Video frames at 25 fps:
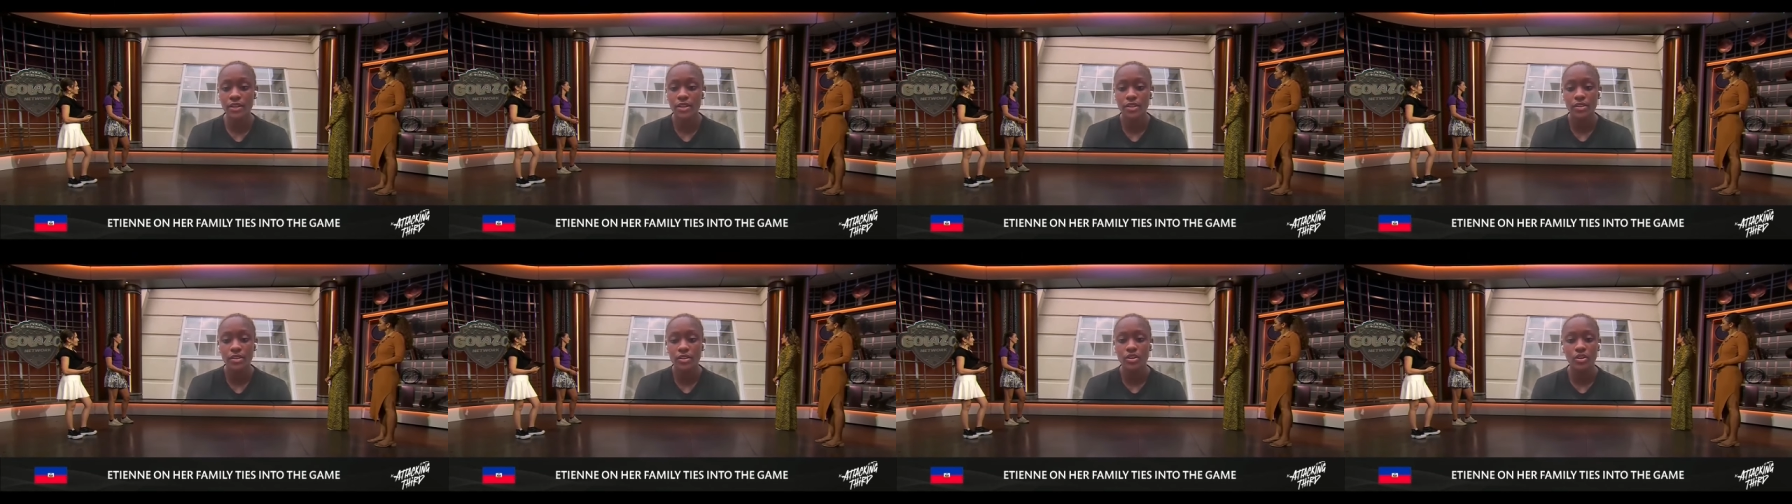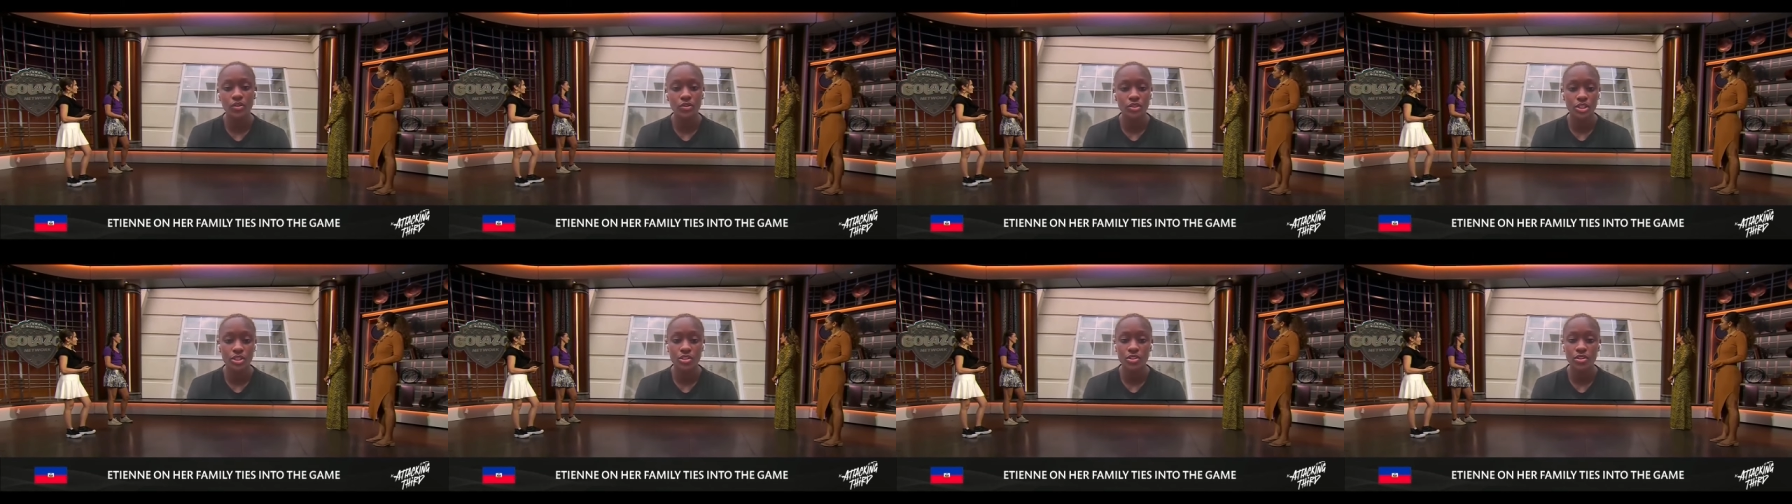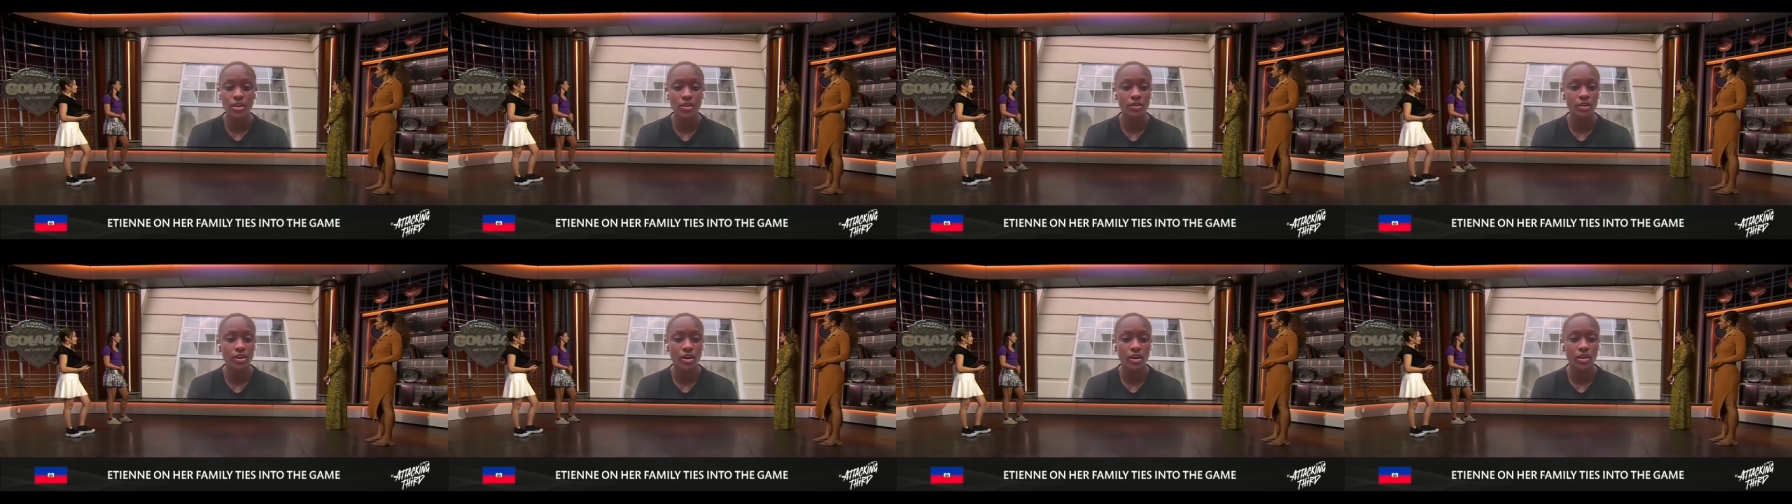you know just on
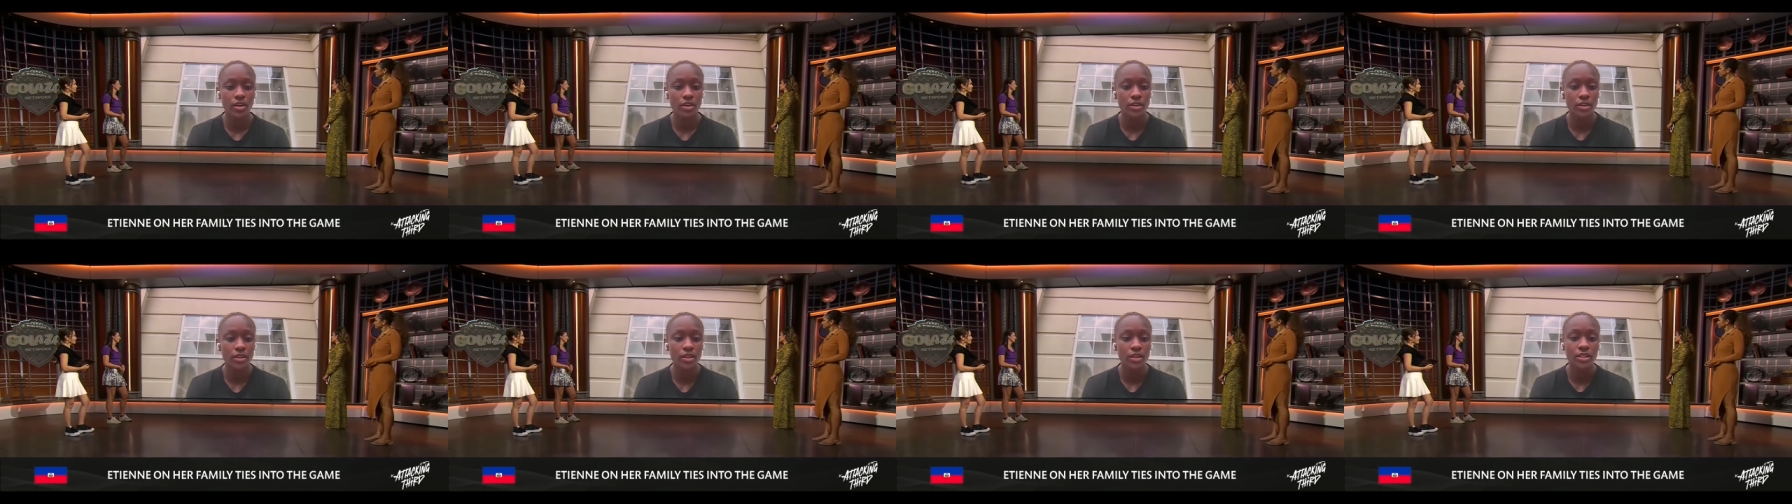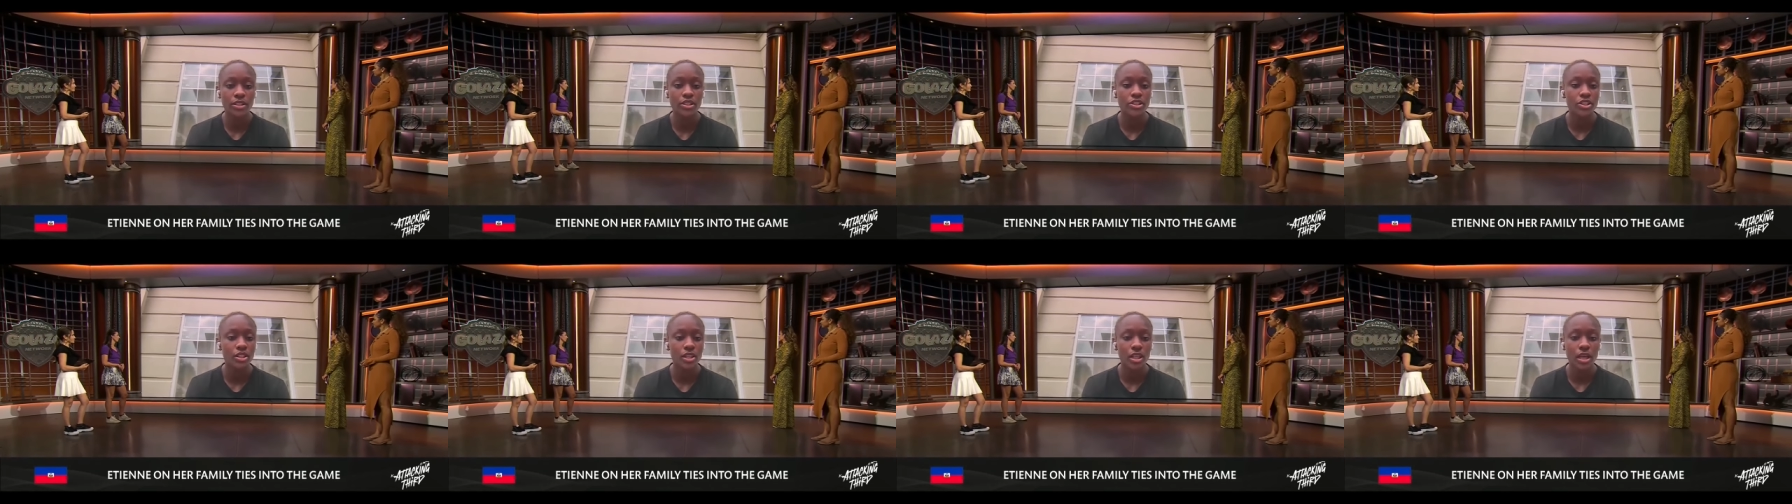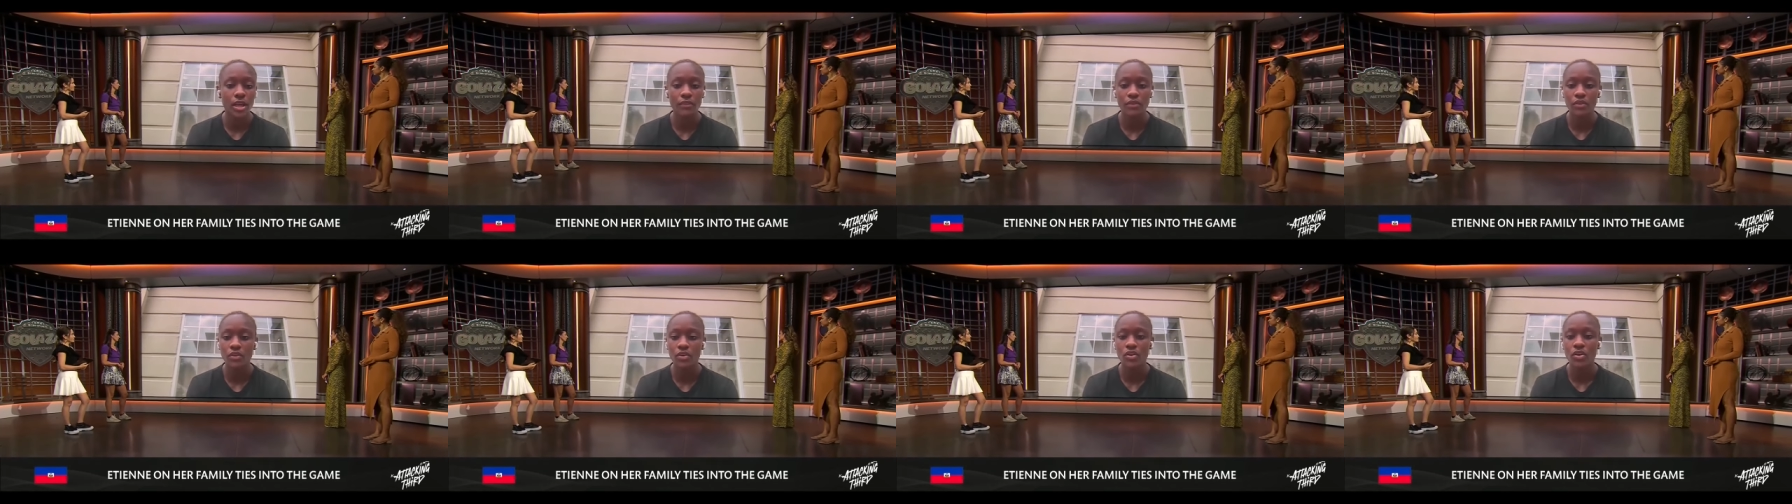on collegiate
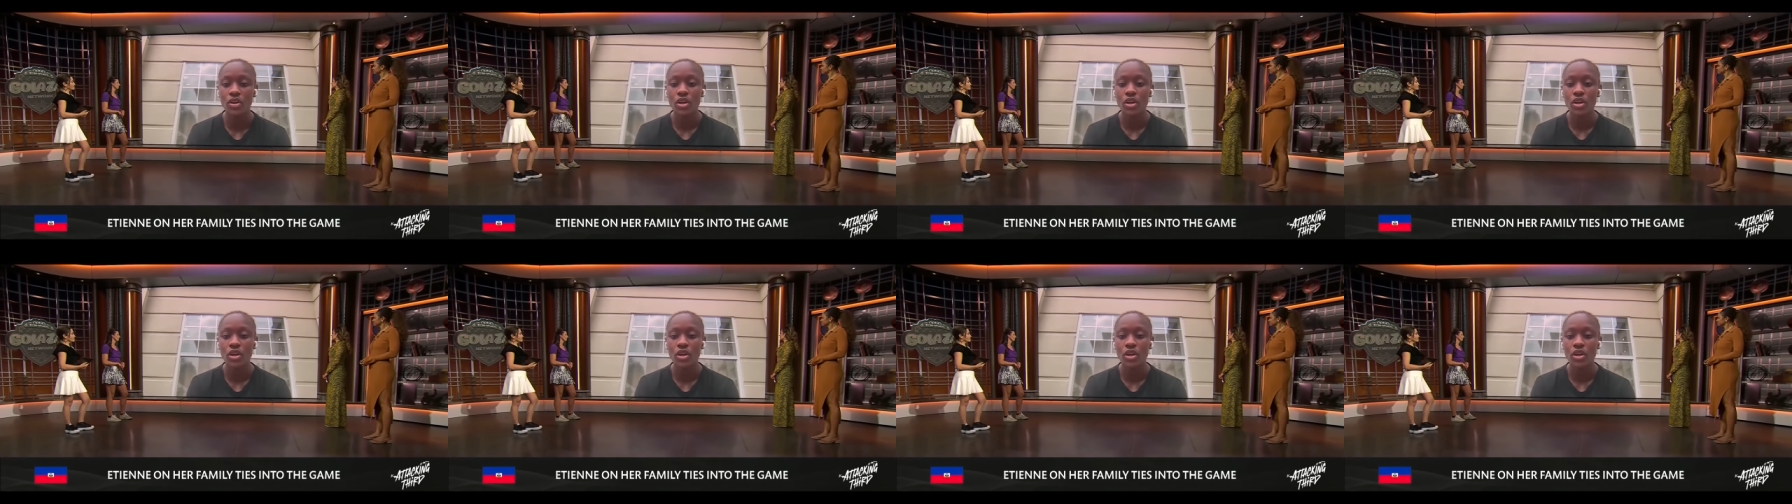level,